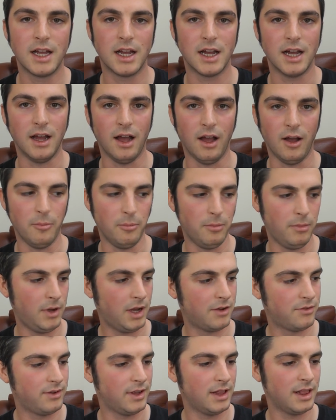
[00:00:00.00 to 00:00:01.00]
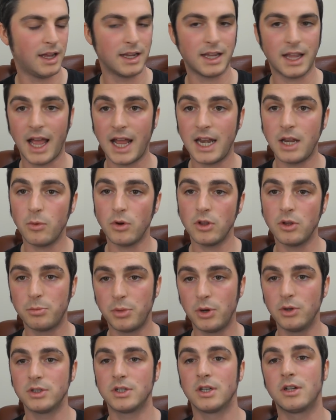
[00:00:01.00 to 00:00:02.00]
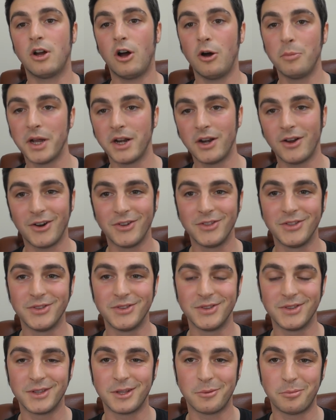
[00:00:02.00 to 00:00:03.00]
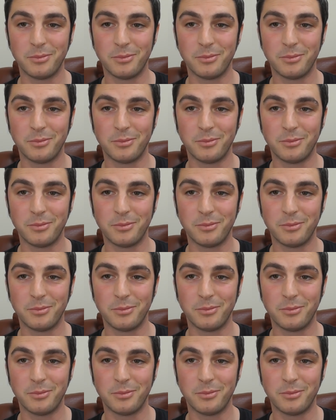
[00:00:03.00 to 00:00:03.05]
I feel like anyone that puts a comment on